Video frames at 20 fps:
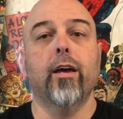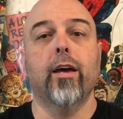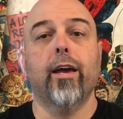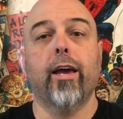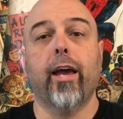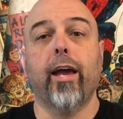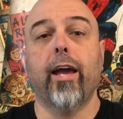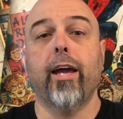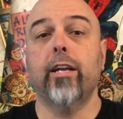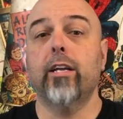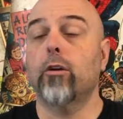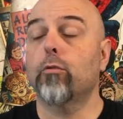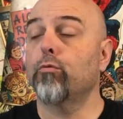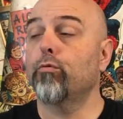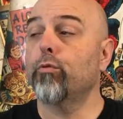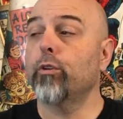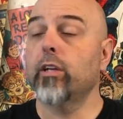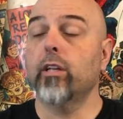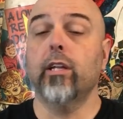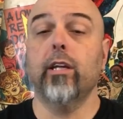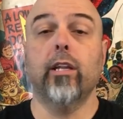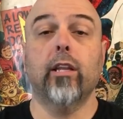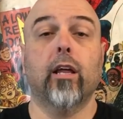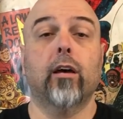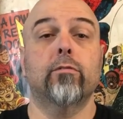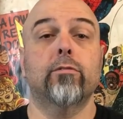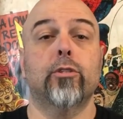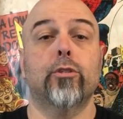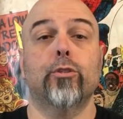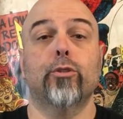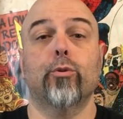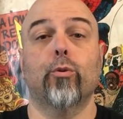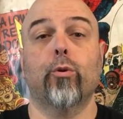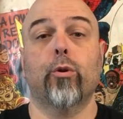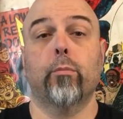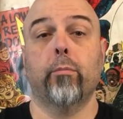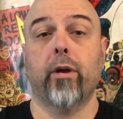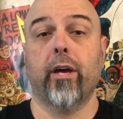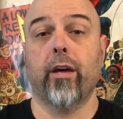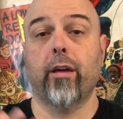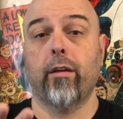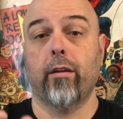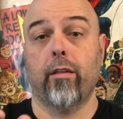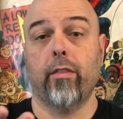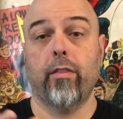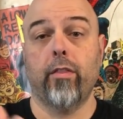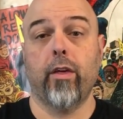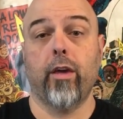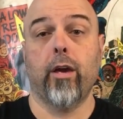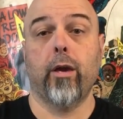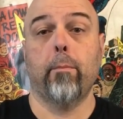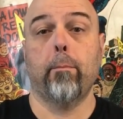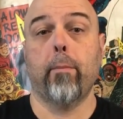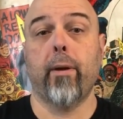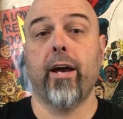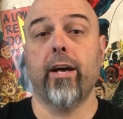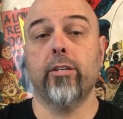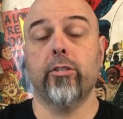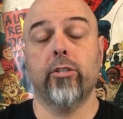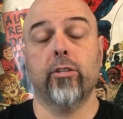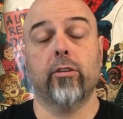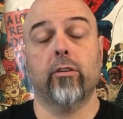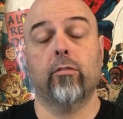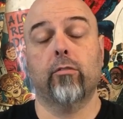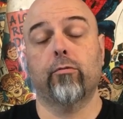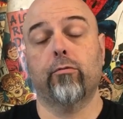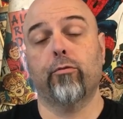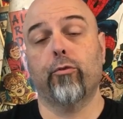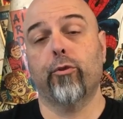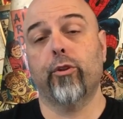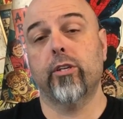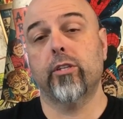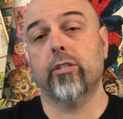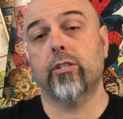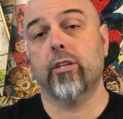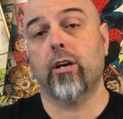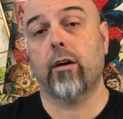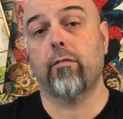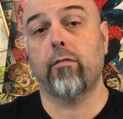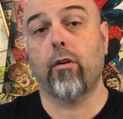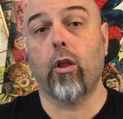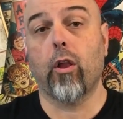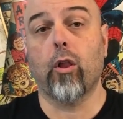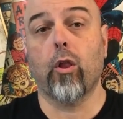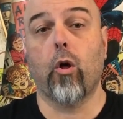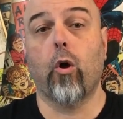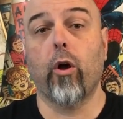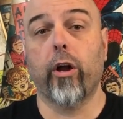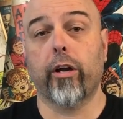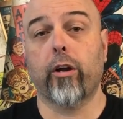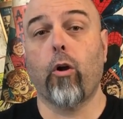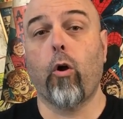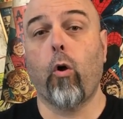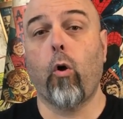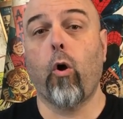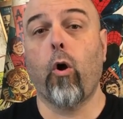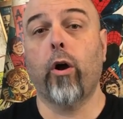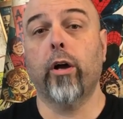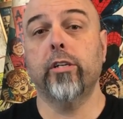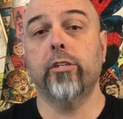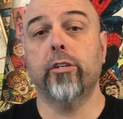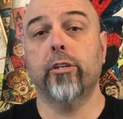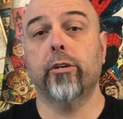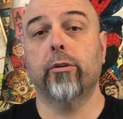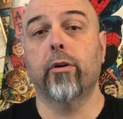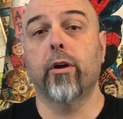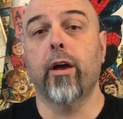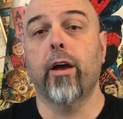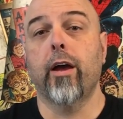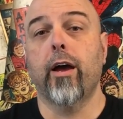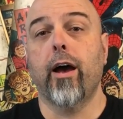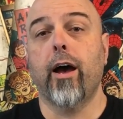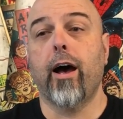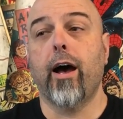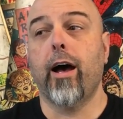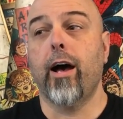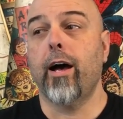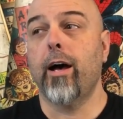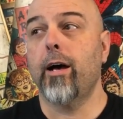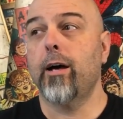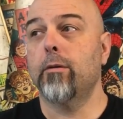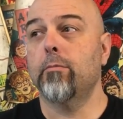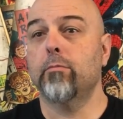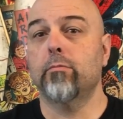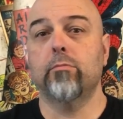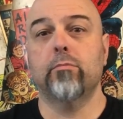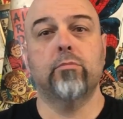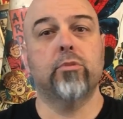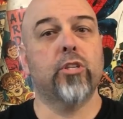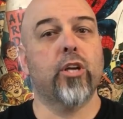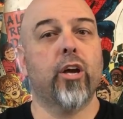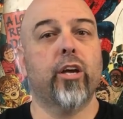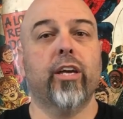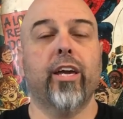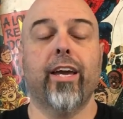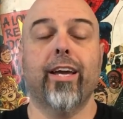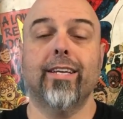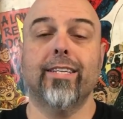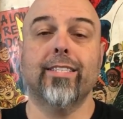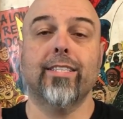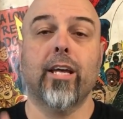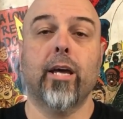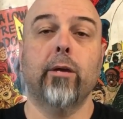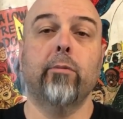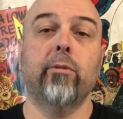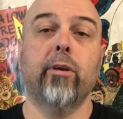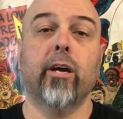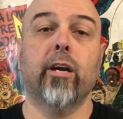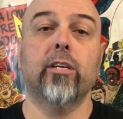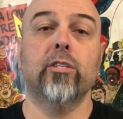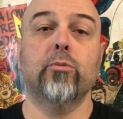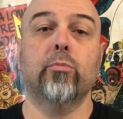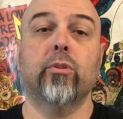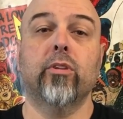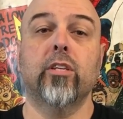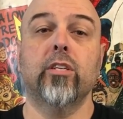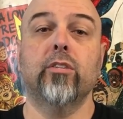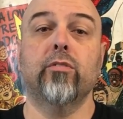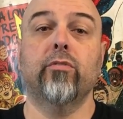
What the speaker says: and really loves to talk about their passion for this stuff like I do. Same goes with this